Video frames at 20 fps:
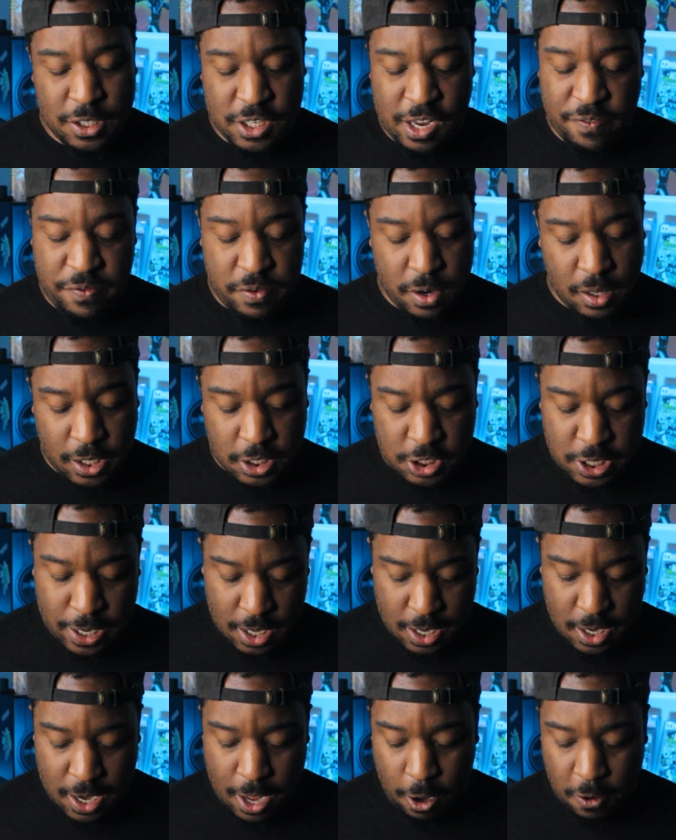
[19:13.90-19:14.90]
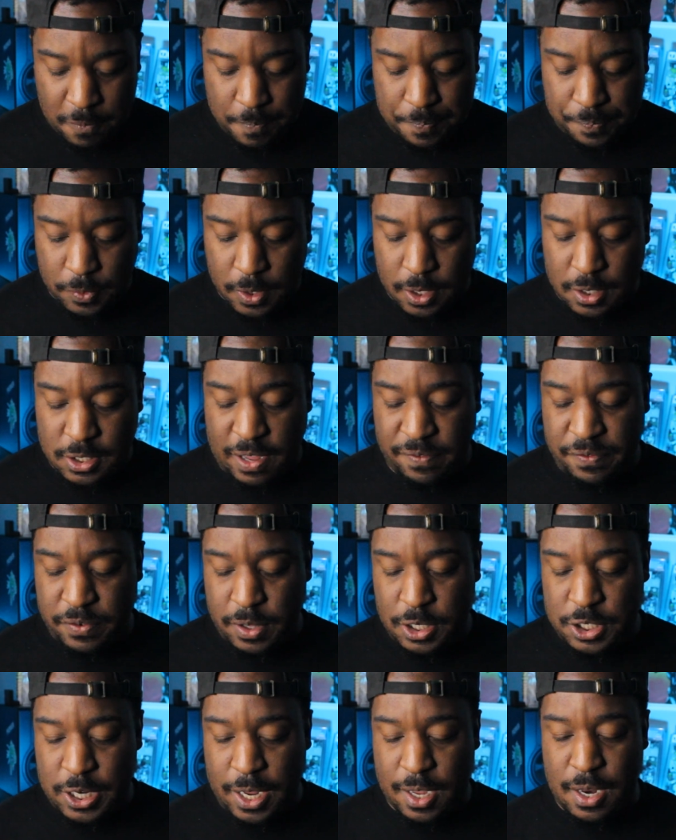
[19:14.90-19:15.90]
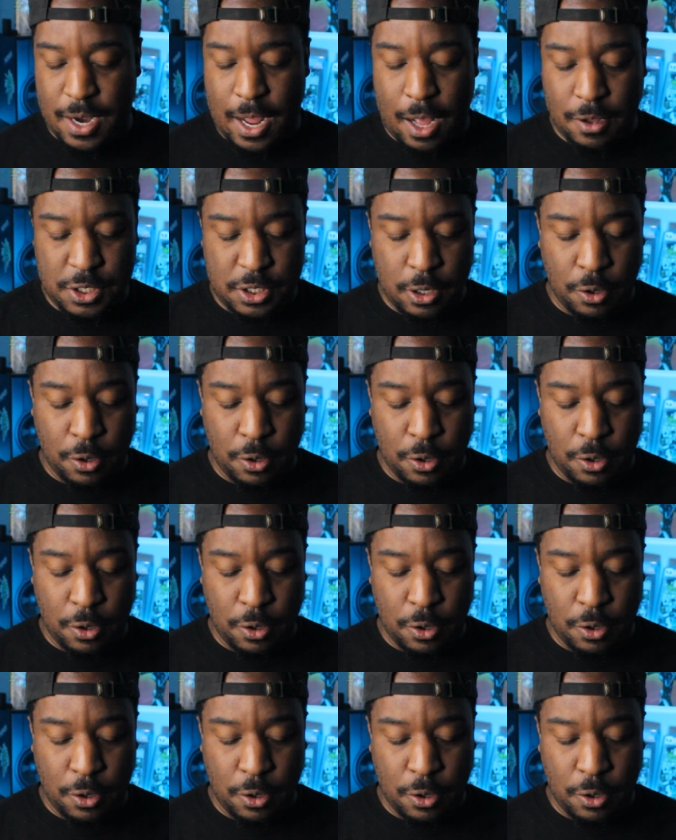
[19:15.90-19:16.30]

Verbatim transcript: definitely check it out. Definitely check it out.